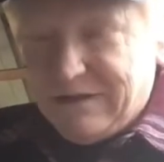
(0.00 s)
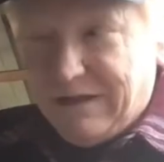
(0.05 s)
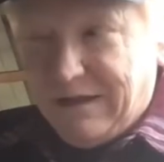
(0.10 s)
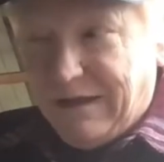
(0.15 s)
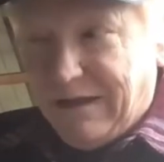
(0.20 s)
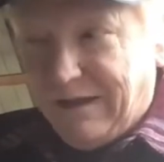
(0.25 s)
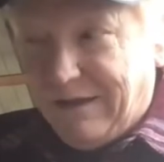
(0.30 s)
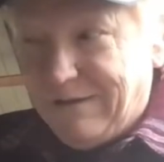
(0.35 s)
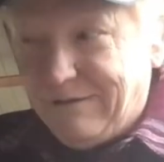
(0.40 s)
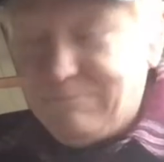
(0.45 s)

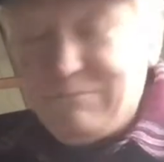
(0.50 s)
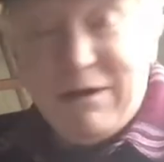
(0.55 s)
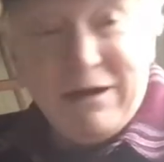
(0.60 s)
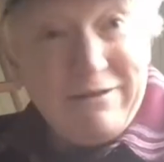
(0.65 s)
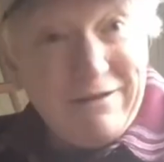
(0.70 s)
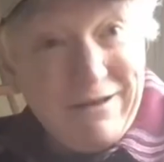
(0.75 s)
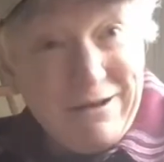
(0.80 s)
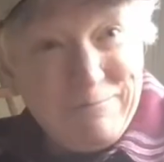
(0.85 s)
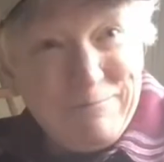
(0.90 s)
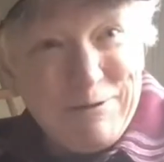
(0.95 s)
it
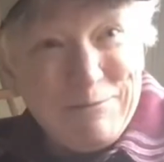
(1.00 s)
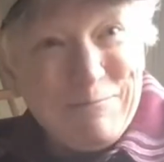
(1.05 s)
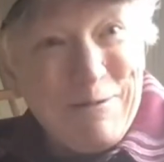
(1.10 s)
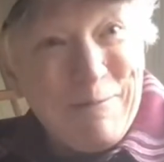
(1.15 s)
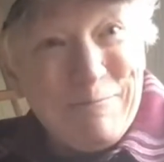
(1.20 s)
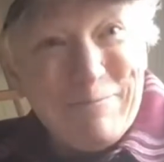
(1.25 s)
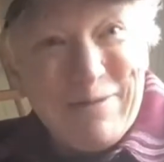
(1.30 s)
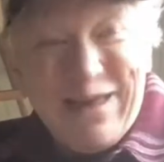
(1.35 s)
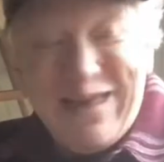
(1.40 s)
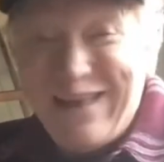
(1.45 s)
might not have been
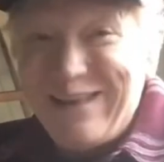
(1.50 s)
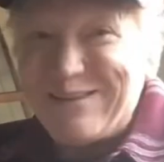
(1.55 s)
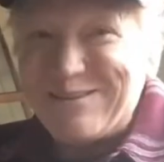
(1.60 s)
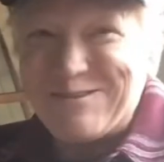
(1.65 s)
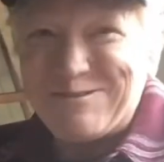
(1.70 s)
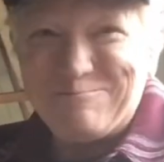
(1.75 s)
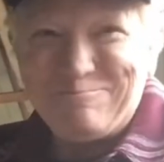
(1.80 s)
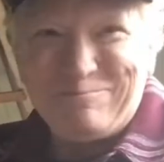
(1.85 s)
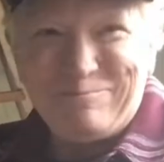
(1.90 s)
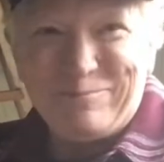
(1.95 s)
my
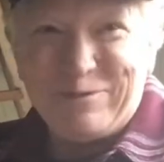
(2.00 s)
best,